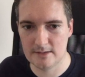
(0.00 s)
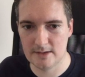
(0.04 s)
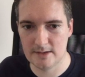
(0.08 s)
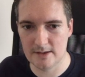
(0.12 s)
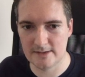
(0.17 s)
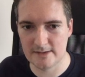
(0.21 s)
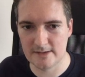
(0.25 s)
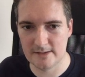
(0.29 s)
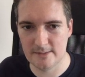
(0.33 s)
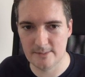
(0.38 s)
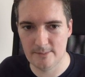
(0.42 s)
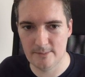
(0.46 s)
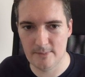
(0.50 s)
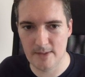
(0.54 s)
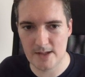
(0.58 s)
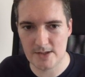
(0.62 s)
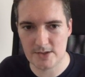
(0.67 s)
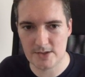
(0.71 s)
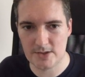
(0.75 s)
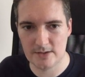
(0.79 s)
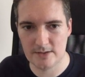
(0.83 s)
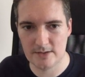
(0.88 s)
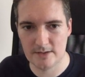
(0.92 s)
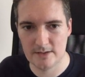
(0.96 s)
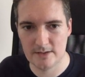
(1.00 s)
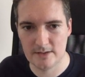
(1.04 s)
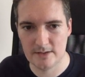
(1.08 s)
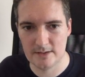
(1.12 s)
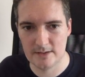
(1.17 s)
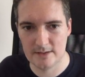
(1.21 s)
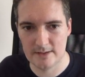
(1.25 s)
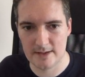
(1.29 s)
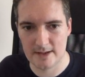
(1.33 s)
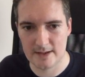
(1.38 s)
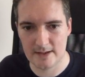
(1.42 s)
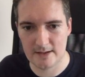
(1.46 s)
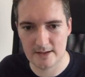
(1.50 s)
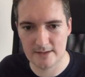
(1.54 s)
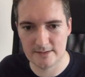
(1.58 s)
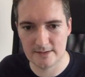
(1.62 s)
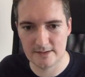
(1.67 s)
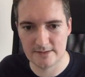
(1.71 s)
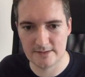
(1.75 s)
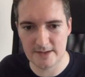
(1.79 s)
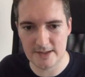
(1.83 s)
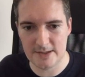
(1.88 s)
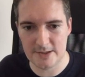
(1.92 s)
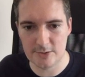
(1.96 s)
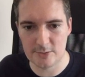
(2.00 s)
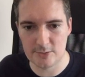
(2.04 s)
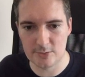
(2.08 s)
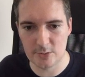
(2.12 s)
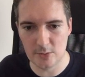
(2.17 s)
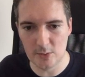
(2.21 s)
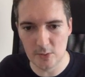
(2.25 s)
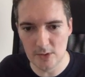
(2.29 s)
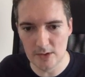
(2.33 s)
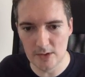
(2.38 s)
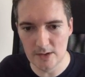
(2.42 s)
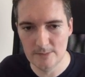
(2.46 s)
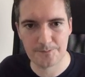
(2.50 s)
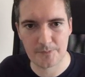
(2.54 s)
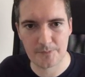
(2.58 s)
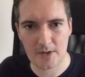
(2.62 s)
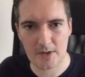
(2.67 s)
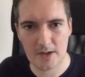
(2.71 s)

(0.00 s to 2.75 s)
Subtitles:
doesn't mention that it is a senior role.